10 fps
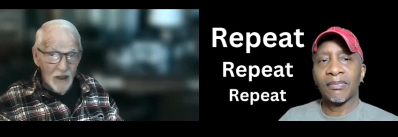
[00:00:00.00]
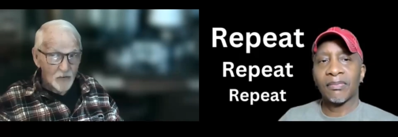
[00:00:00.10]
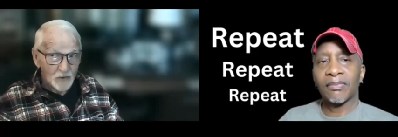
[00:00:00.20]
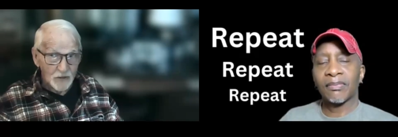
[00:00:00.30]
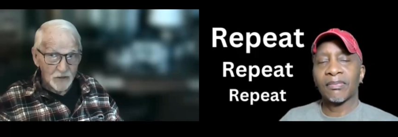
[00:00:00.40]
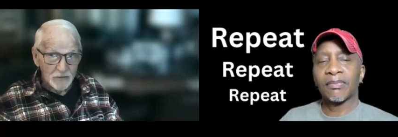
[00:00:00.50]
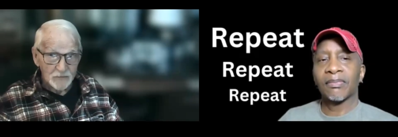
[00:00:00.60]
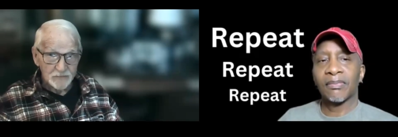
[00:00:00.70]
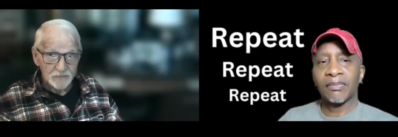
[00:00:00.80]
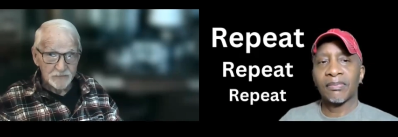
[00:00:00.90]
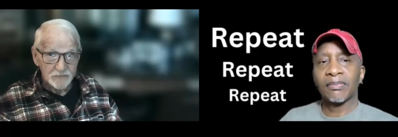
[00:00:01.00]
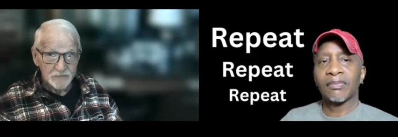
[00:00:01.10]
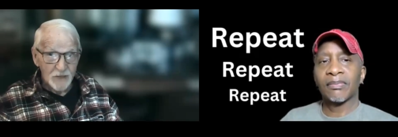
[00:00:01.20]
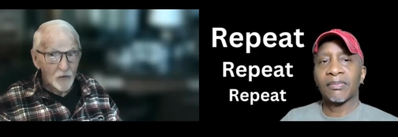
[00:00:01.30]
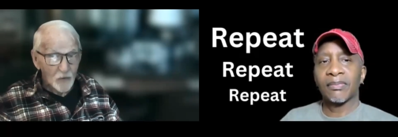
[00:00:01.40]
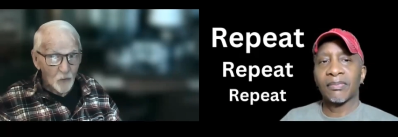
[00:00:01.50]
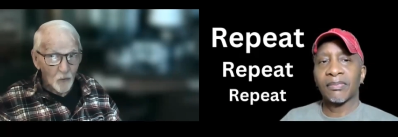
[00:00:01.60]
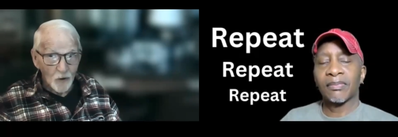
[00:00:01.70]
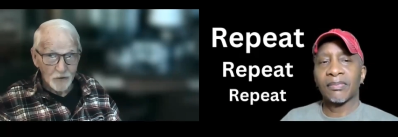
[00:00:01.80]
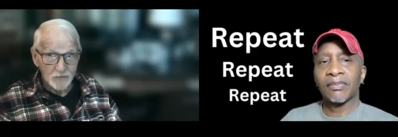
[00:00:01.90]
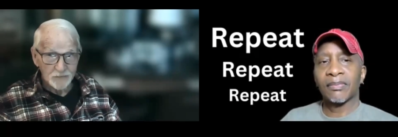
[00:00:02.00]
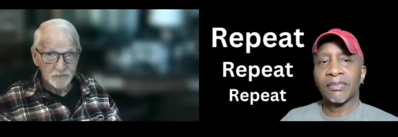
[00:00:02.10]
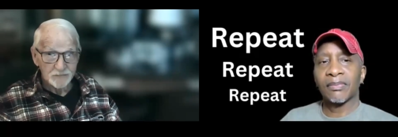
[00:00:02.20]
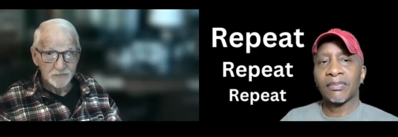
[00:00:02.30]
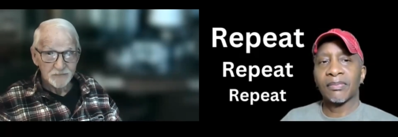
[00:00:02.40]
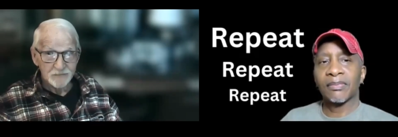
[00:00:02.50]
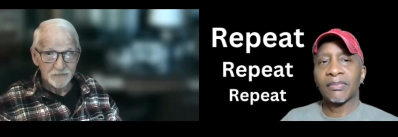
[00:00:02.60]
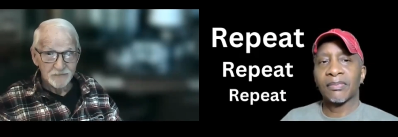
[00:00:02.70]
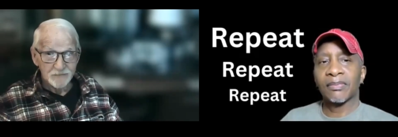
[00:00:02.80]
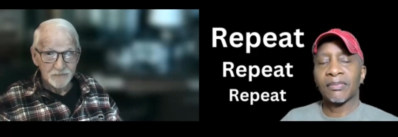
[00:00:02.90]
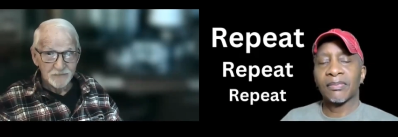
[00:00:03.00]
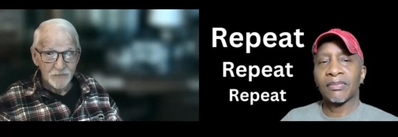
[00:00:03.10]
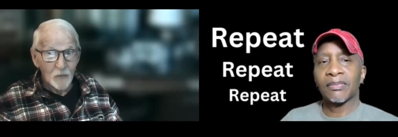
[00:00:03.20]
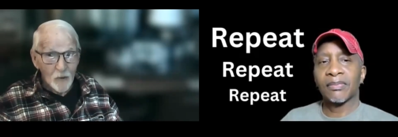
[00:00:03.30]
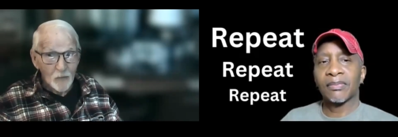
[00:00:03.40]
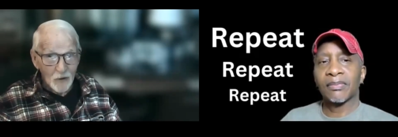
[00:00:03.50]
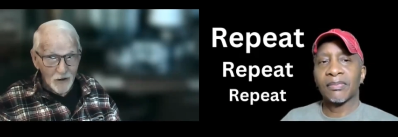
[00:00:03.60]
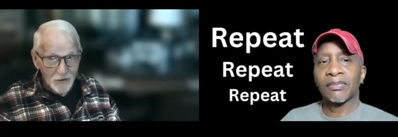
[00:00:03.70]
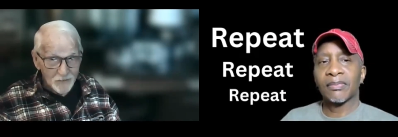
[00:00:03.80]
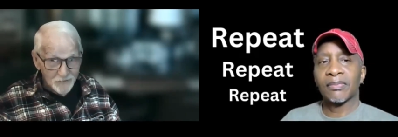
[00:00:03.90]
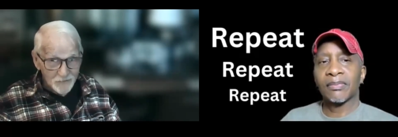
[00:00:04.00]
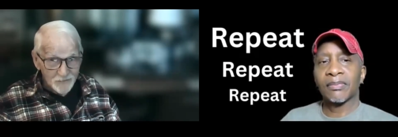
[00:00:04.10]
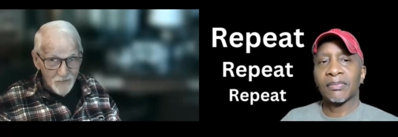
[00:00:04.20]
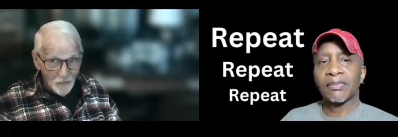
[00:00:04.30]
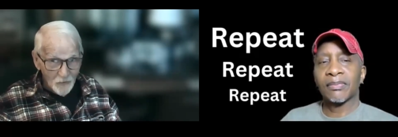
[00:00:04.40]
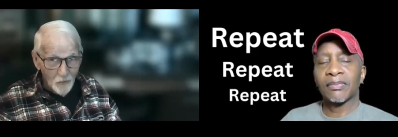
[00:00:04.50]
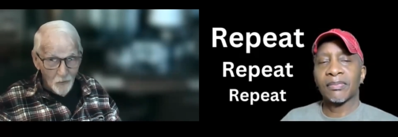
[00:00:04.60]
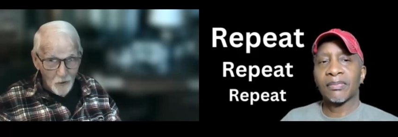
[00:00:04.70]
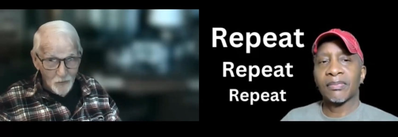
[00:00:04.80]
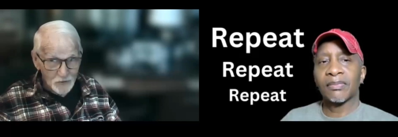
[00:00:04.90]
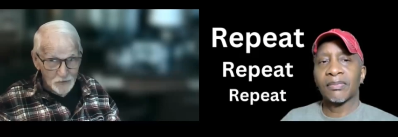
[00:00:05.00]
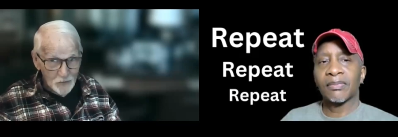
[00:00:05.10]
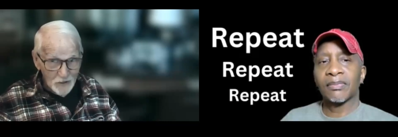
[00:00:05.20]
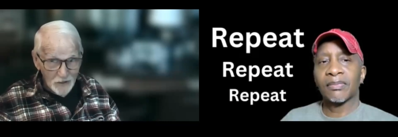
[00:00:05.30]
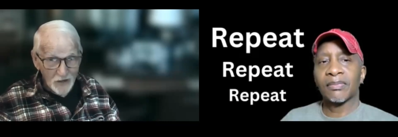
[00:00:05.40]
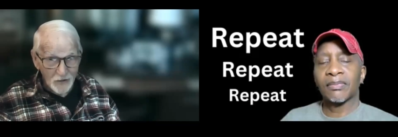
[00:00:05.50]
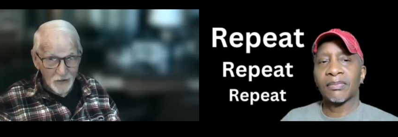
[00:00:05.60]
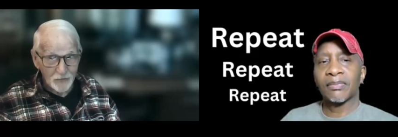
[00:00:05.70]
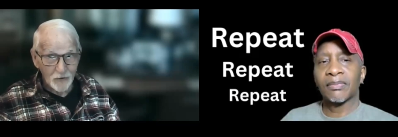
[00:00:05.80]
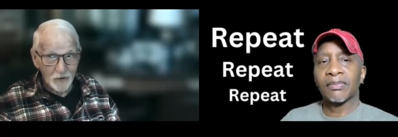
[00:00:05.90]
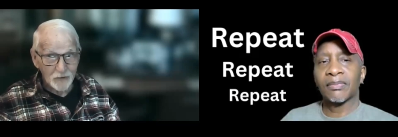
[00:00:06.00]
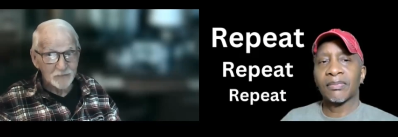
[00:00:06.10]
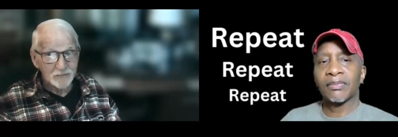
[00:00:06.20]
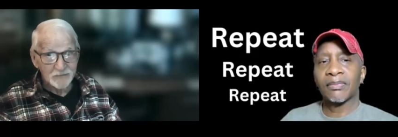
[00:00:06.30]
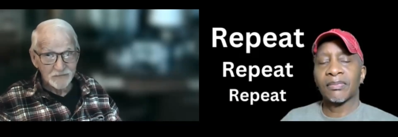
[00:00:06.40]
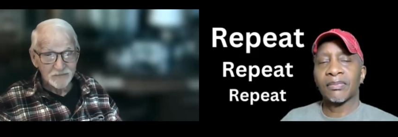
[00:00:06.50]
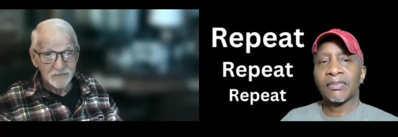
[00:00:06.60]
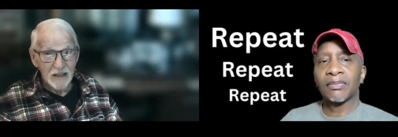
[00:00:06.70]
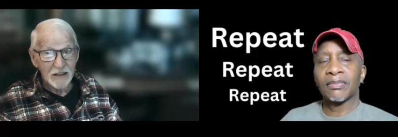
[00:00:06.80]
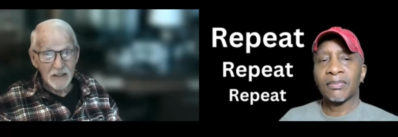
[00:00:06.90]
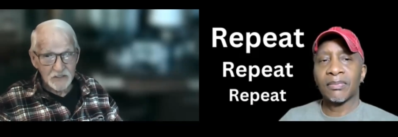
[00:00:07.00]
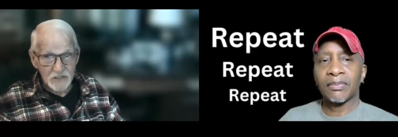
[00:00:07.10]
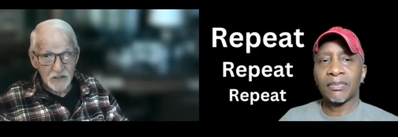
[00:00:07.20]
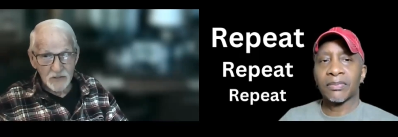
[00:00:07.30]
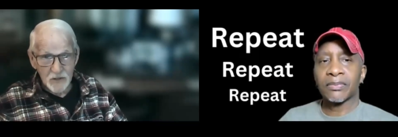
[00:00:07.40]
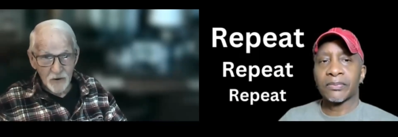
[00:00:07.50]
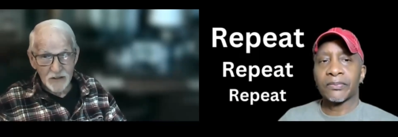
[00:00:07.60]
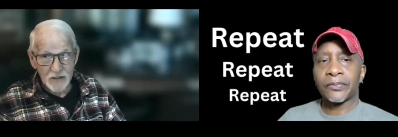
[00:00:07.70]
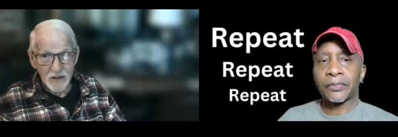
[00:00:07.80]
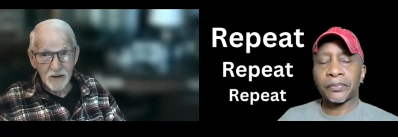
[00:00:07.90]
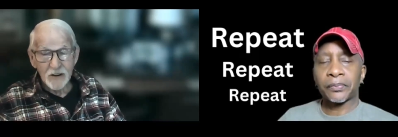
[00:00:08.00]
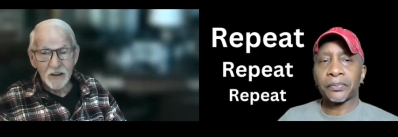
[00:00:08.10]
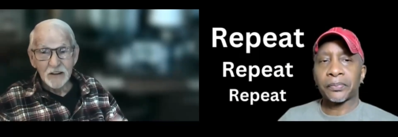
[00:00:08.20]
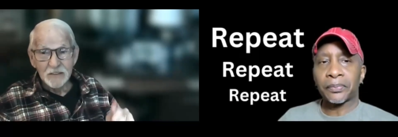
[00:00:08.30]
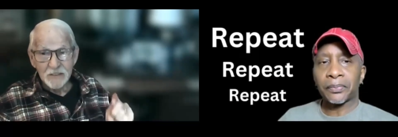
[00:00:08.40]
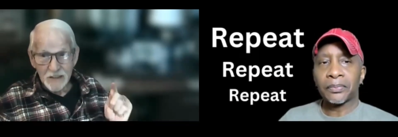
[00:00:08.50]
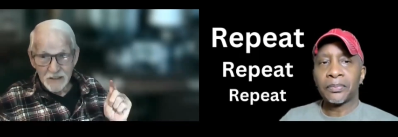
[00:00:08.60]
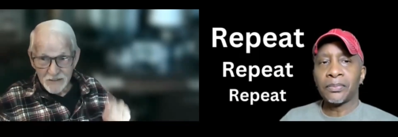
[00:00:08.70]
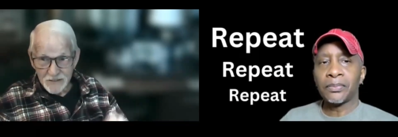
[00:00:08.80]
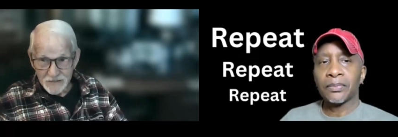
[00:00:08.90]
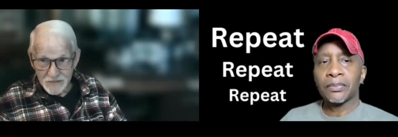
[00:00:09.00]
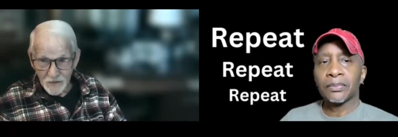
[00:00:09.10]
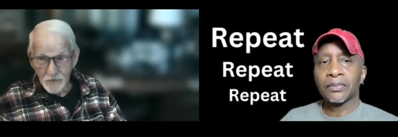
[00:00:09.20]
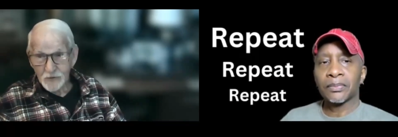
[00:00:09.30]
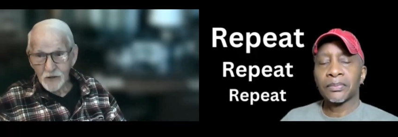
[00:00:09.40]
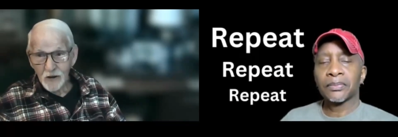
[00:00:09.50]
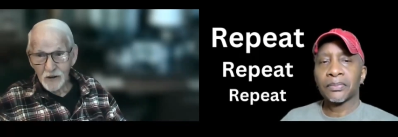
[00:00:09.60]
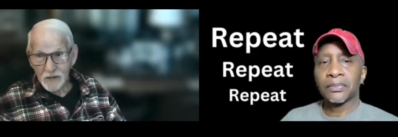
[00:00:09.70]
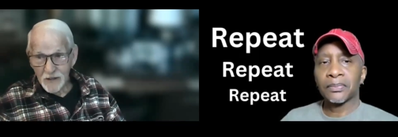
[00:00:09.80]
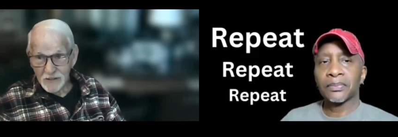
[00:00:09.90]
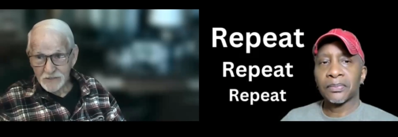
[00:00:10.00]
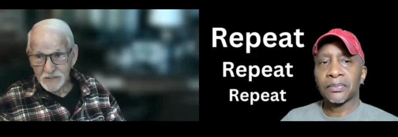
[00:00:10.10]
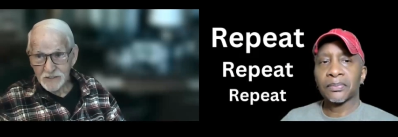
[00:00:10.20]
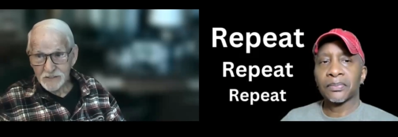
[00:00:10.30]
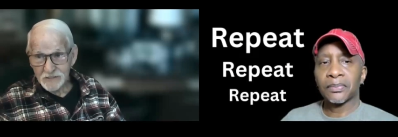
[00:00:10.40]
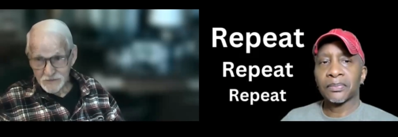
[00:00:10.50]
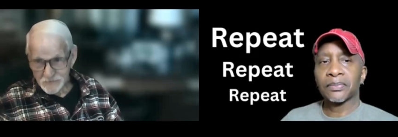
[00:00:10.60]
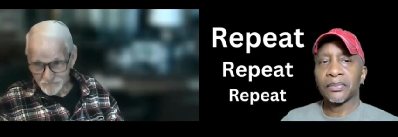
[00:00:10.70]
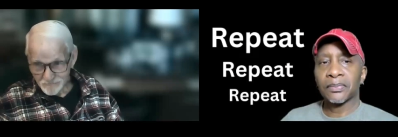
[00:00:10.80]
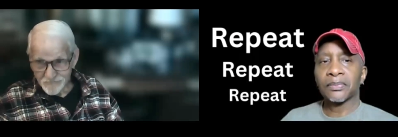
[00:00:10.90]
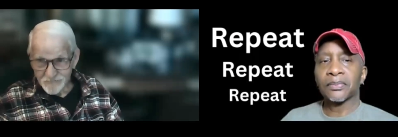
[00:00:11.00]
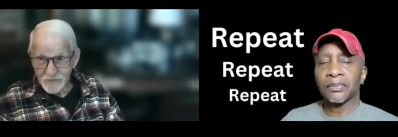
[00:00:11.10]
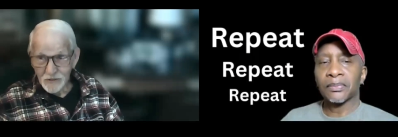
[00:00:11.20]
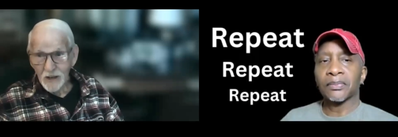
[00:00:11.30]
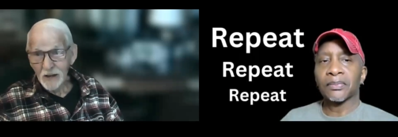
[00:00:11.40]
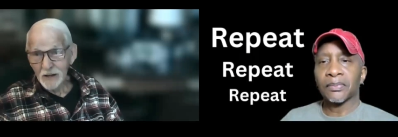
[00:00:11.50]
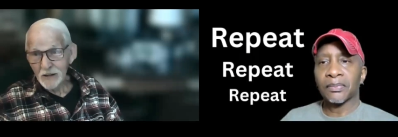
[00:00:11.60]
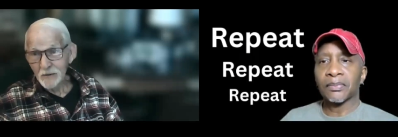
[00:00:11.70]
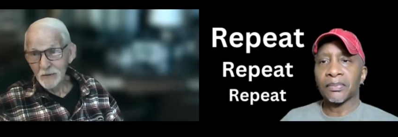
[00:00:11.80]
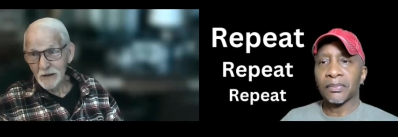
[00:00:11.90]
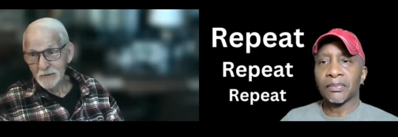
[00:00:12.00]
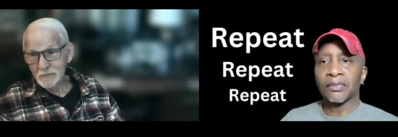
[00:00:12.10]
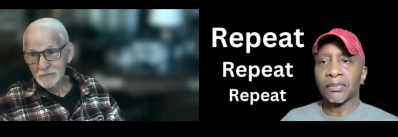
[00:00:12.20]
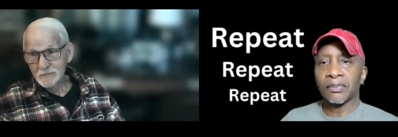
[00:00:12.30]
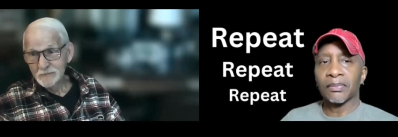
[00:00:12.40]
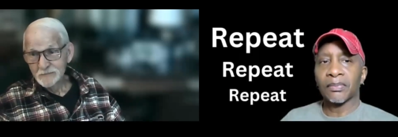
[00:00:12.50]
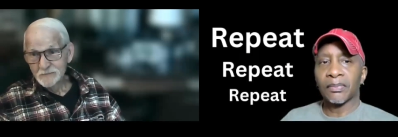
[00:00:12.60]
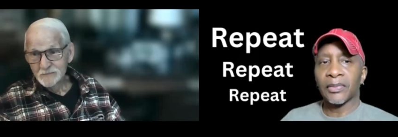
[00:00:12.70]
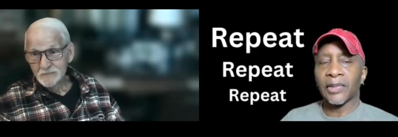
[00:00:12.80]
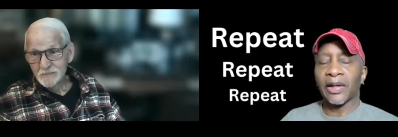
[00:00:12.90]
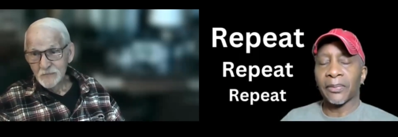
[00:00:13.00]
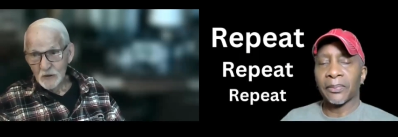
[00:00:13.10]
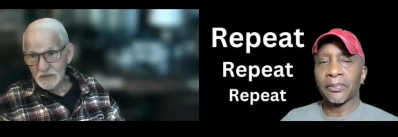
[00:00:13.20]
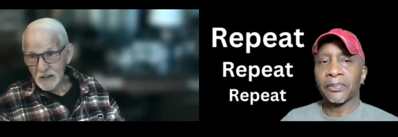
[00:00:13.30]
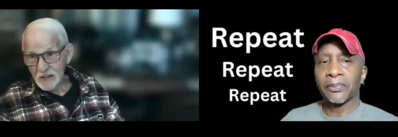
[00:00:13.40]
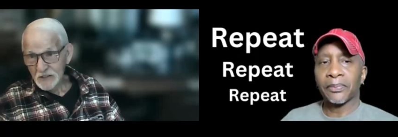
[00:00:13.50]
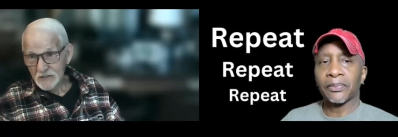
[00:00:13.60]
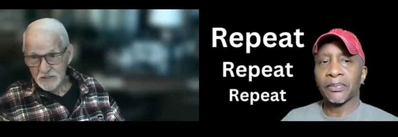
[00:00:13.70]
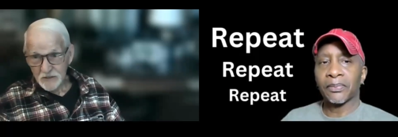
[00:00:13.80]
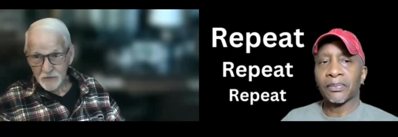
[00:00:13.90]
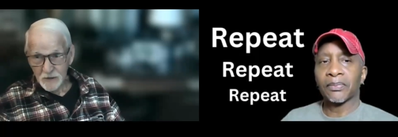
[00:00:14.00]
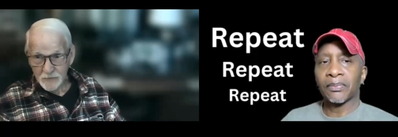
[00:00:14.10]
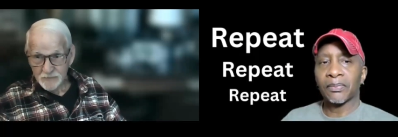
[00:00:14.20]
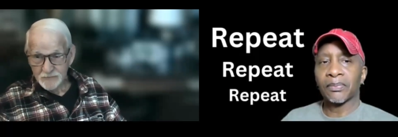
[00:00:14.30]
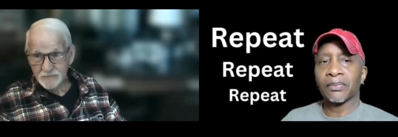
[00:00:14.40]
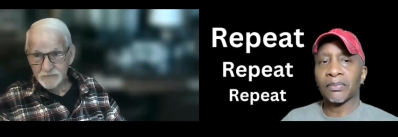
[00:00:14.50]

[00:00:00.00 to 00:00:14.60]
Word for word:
Speaker 1: Everything. Every word. Remember that. Every word must be accounted for. That, that's telling you right there that if you're talking nonsense, you got it coming. Yeah. You're setting yourself up.